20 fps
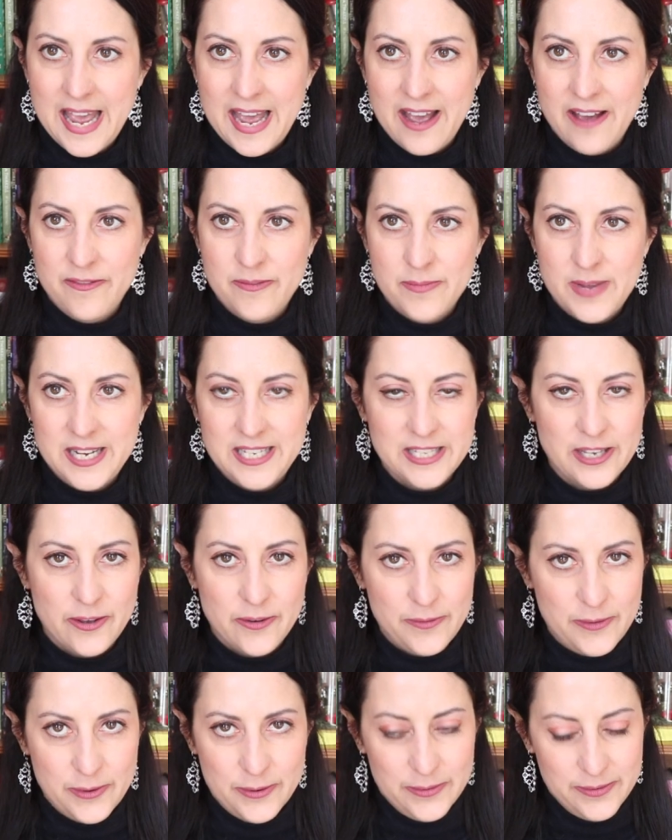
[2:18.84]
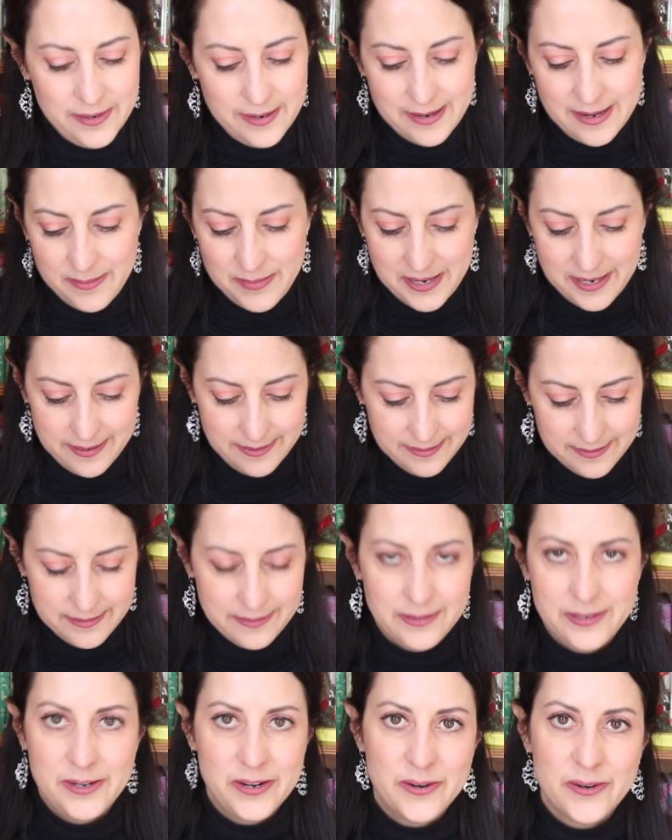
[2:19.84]
have my cell phone. I mean,
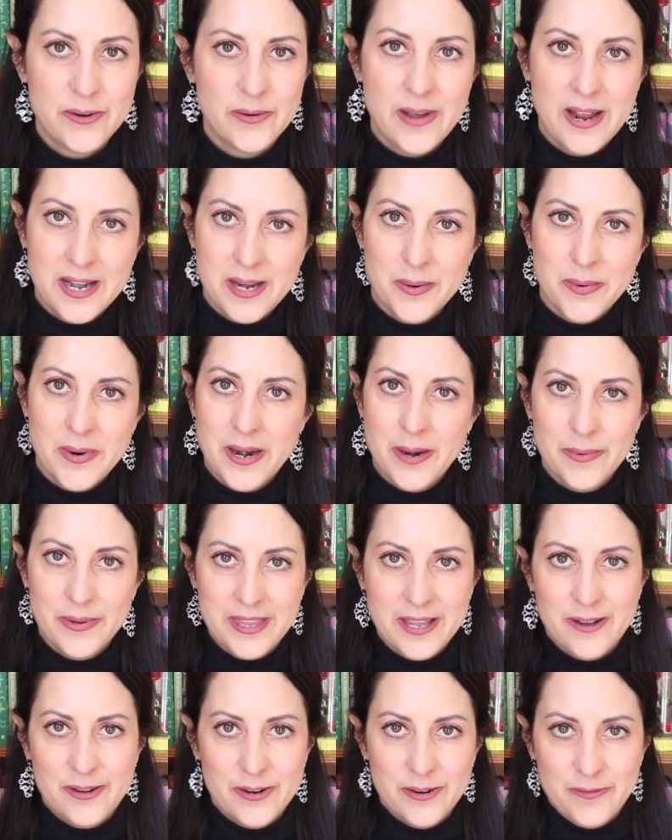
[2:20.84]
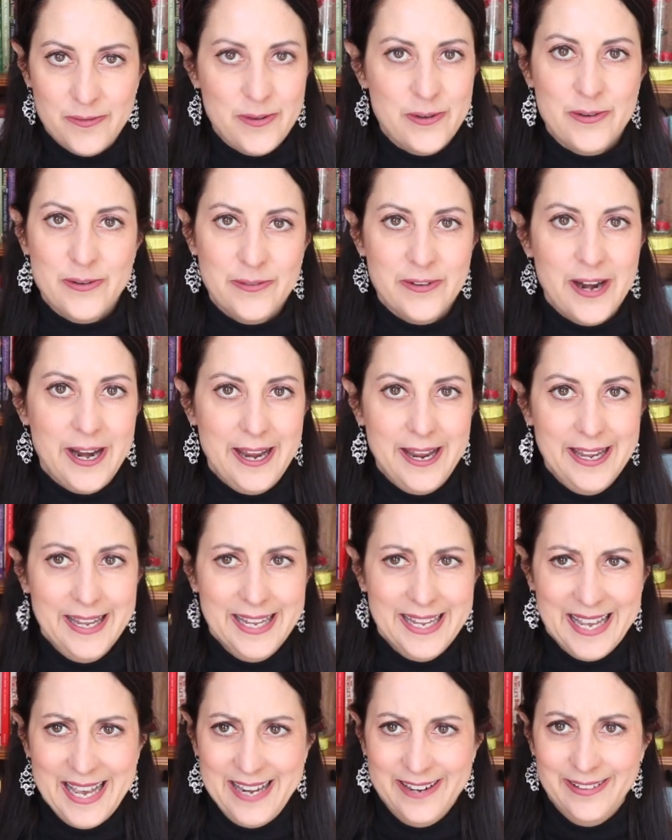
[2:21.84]
you don't go anywhere without your phone, right?
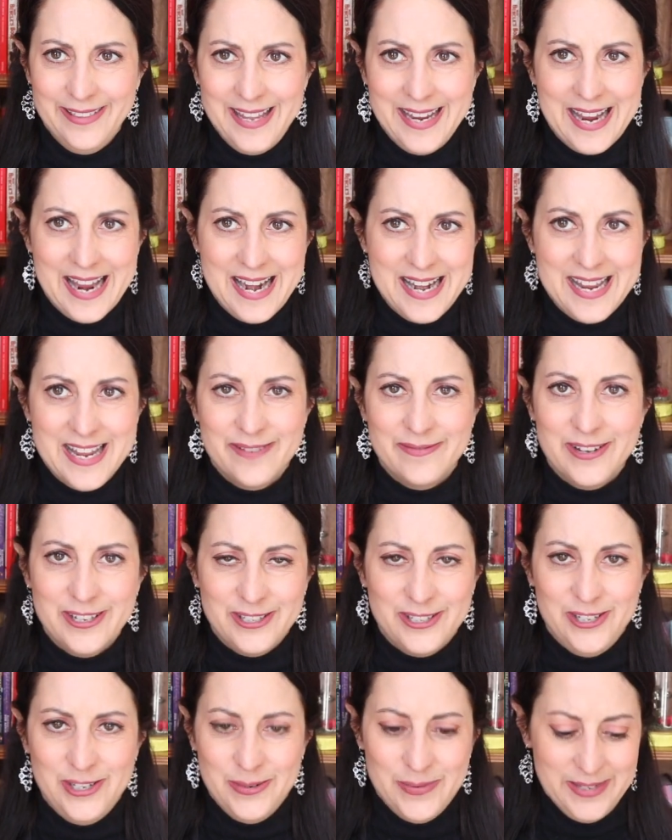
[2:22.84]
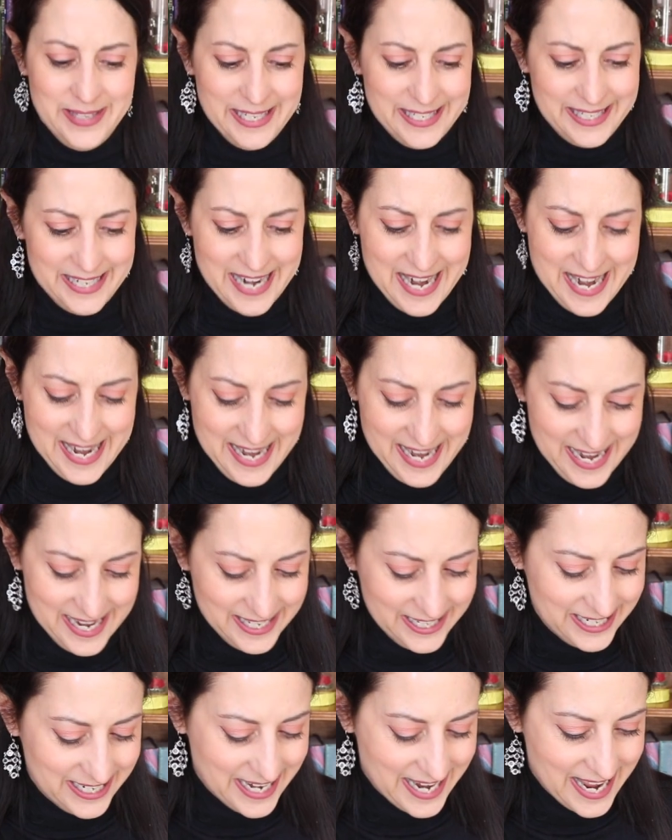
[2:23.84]
I don't think any of us do in this day and
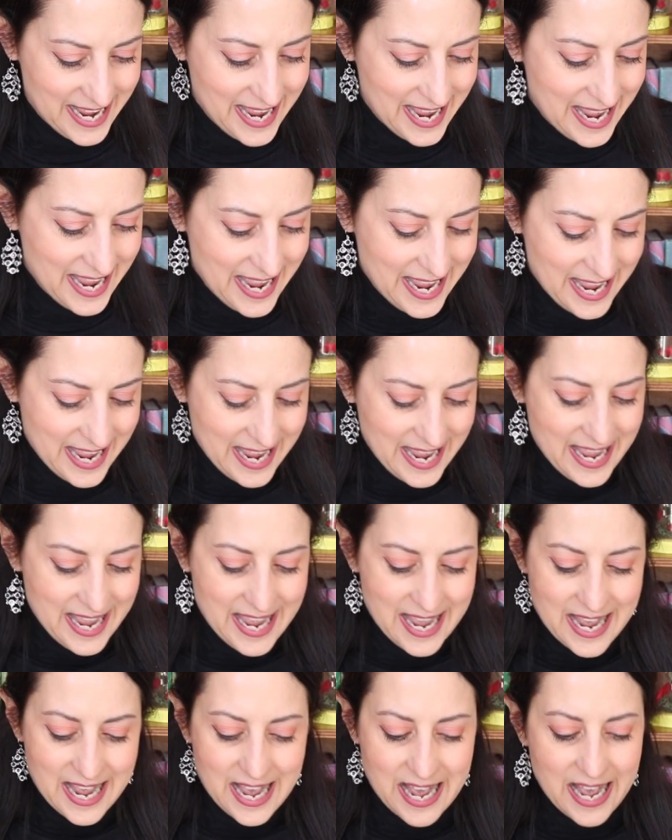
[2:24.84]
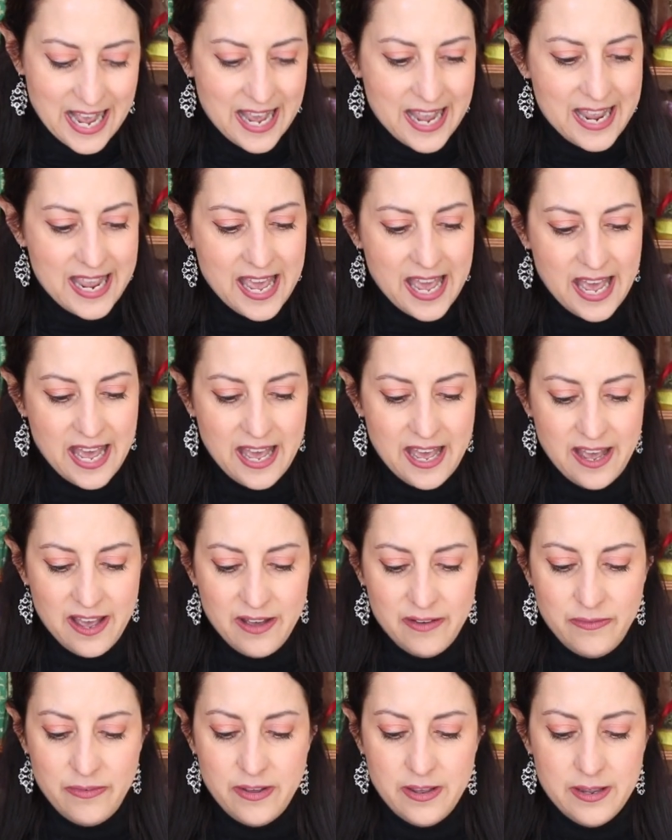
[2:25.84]
age. I
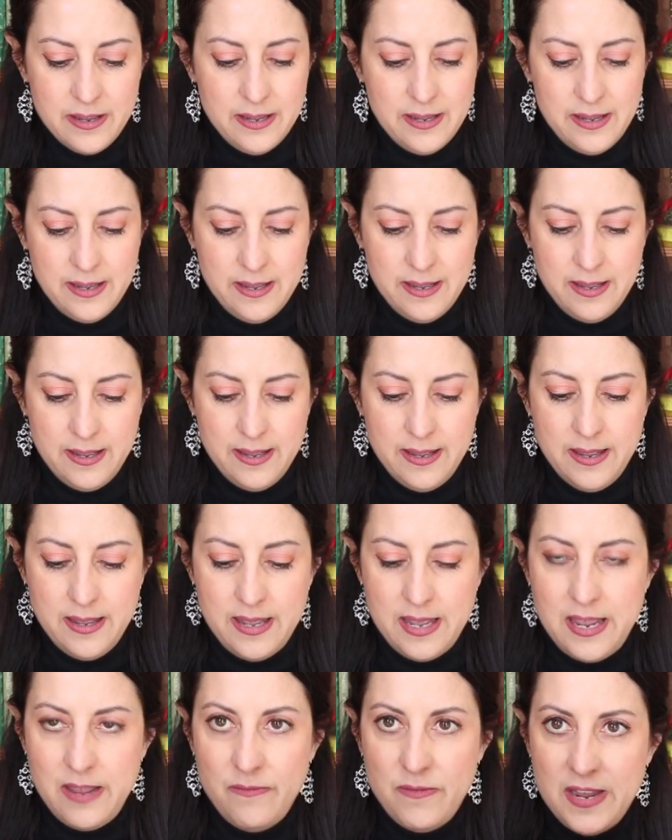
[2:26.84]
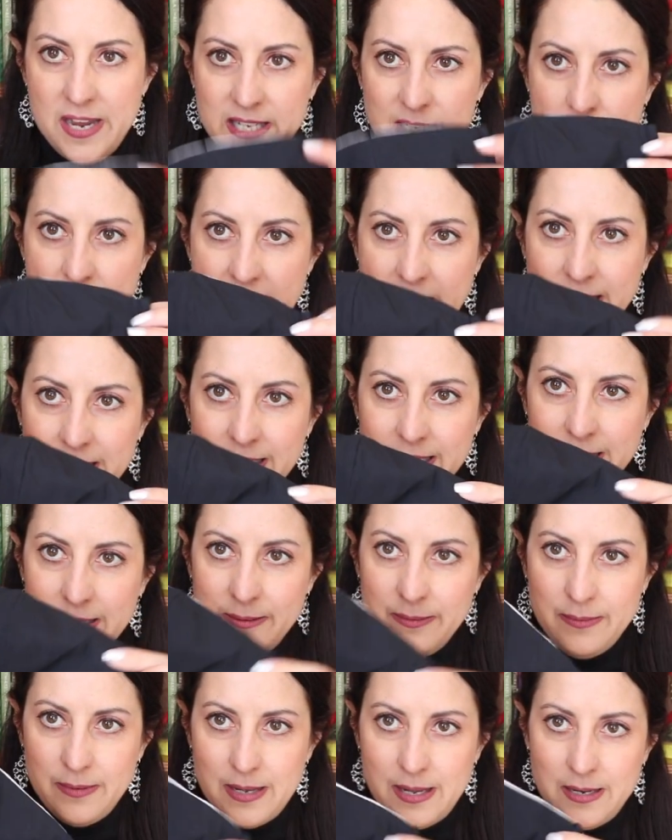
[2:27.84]
have a face mask,
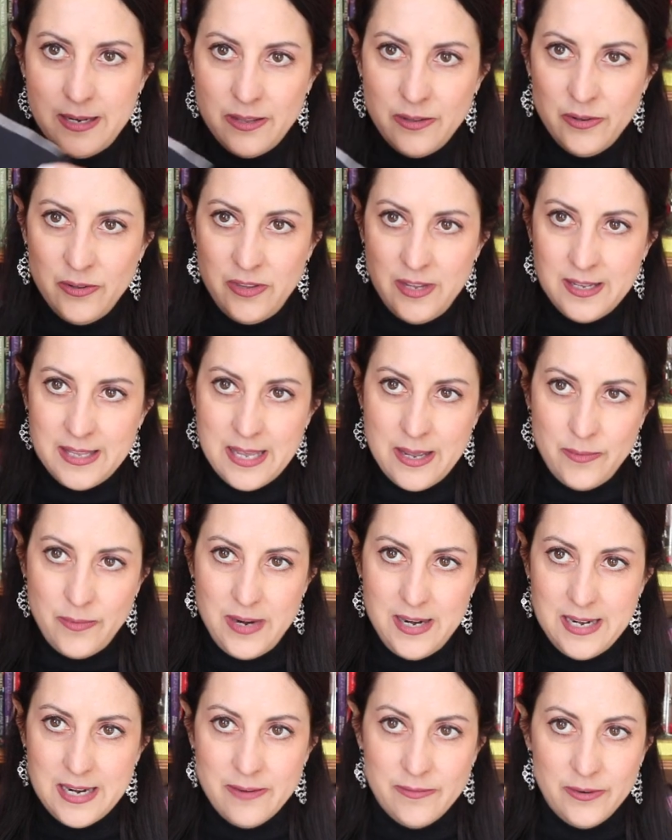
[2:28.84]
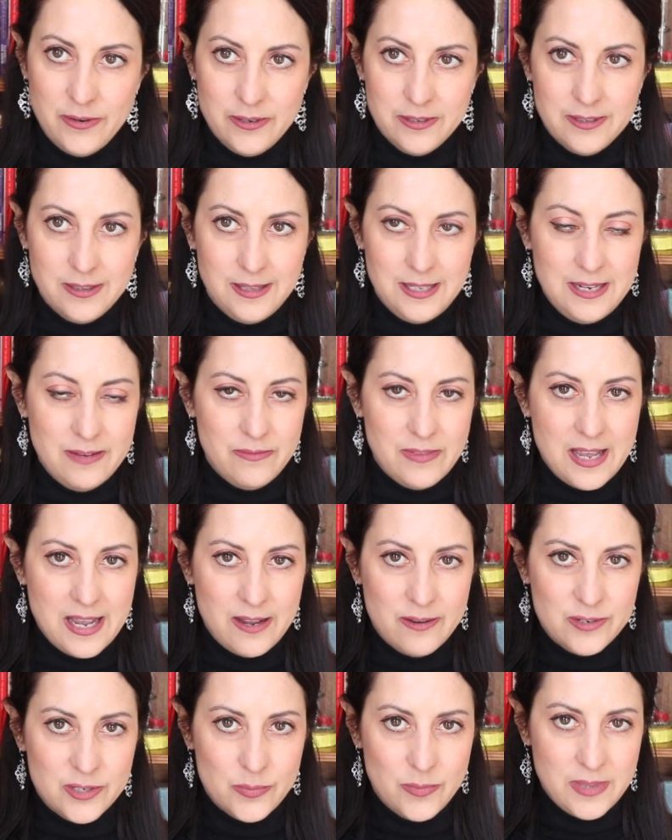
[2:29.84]
another thing that we never leave the
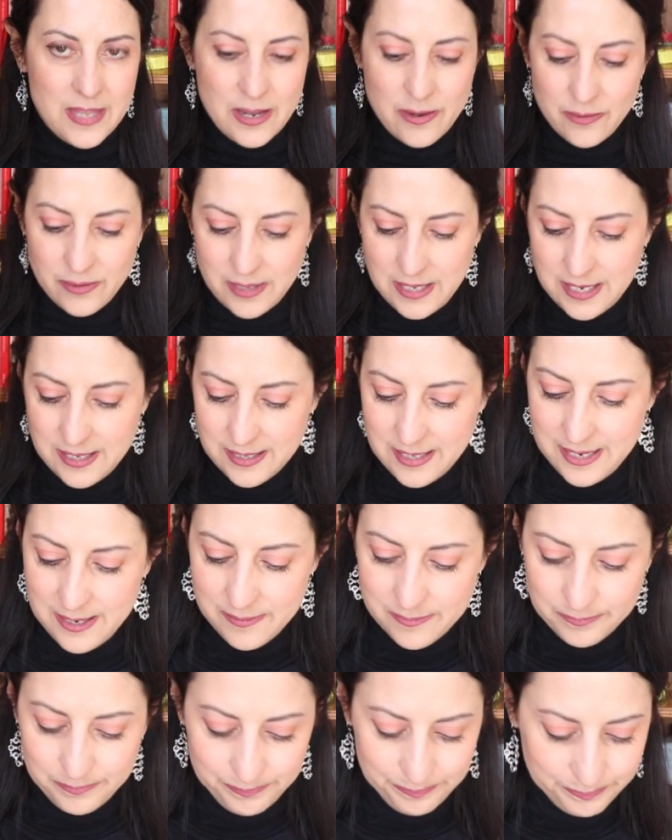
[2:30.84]
house without lately.